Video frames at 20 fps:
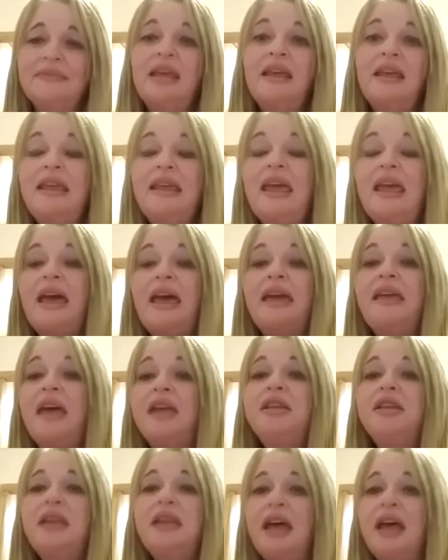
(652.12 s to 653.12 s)
Yeah, I
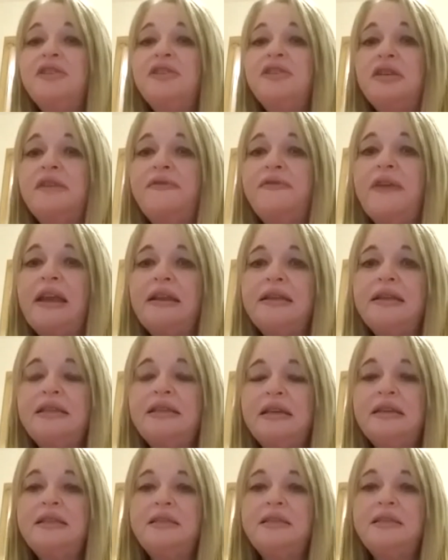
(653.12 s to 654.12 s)
kind of naturally fell
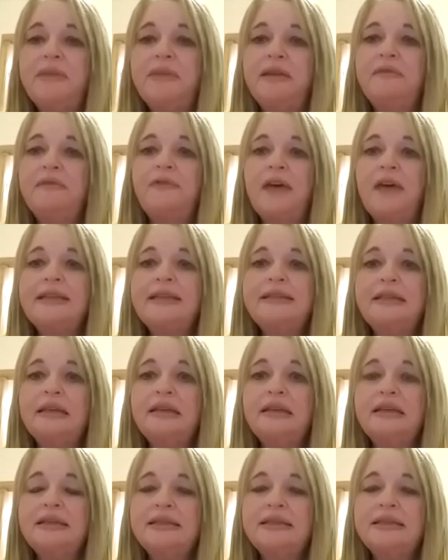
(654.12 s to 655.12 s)
into intermittent
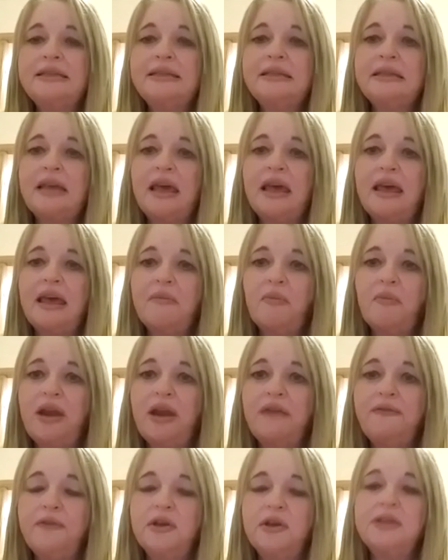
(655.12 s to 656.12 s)
fasting because when
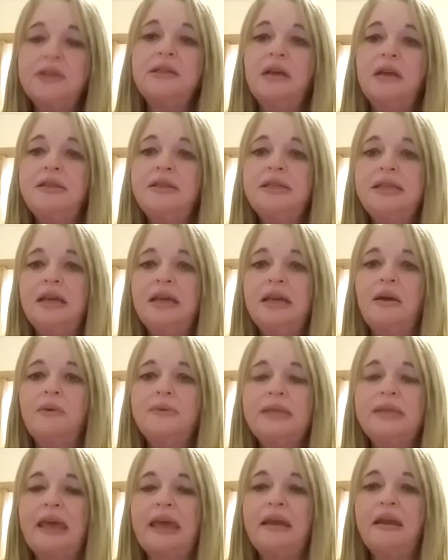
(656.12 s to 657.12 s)
I first started out, I
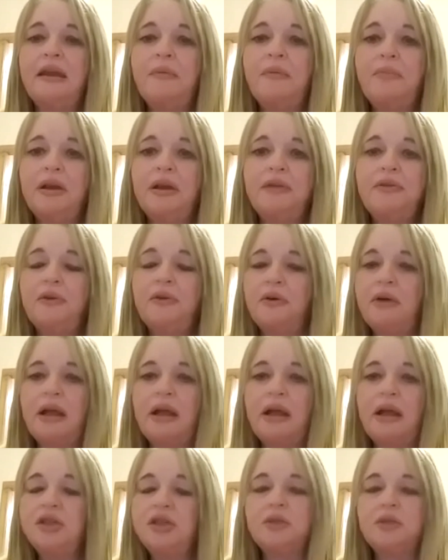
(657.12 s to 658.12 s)
was getting up and I thought
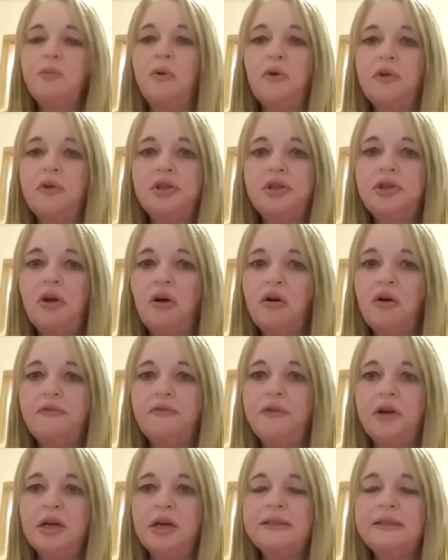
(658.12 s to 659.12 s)
I'll just walk the dog
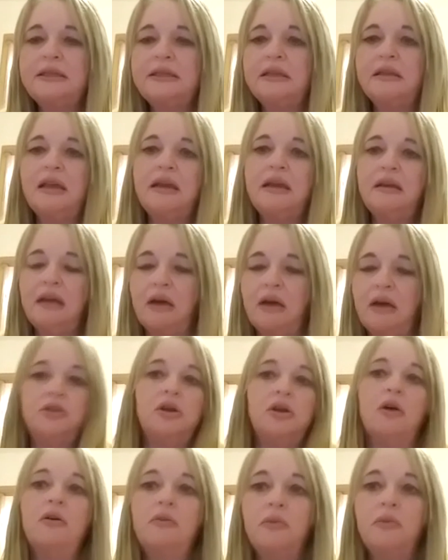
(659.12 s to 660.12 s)
first, and then our
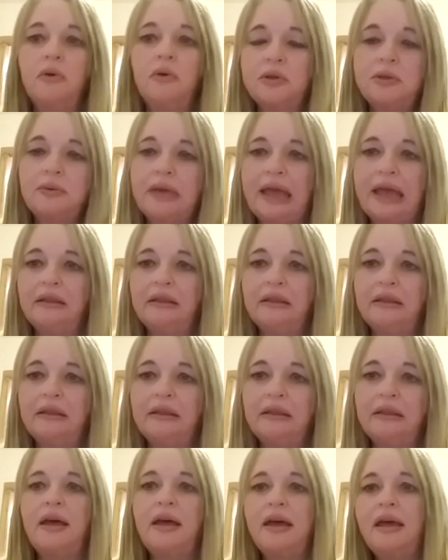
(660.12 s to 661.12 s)
dog walks were getting
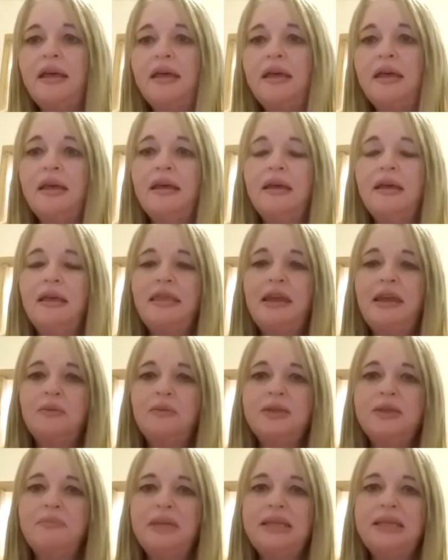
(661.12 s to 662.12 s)
longer. And then it
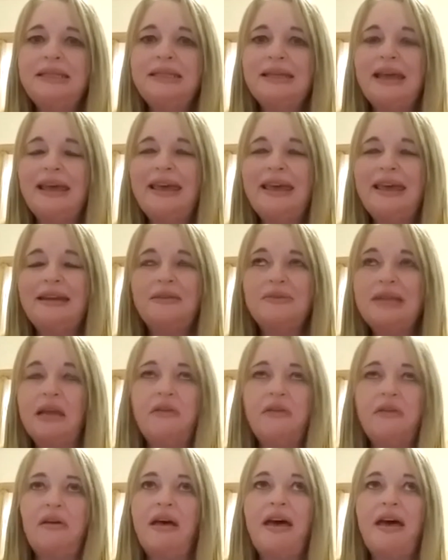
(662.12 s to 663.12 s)
was midday, and I was
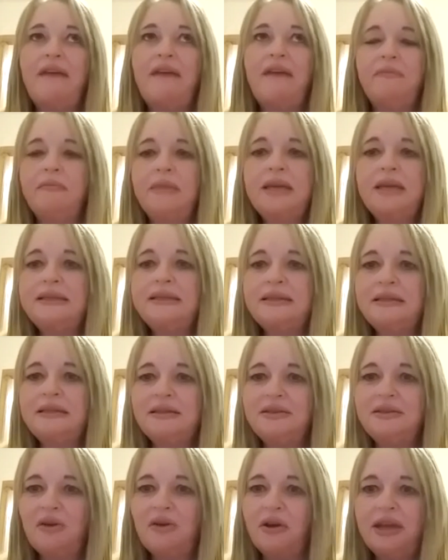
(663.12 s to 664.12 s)
like, I haven't
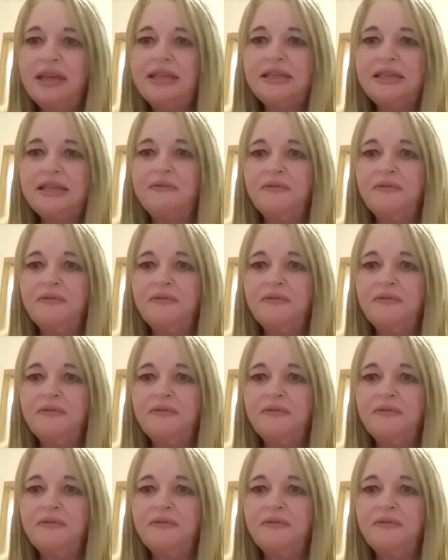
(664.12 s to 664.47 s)
missed not eating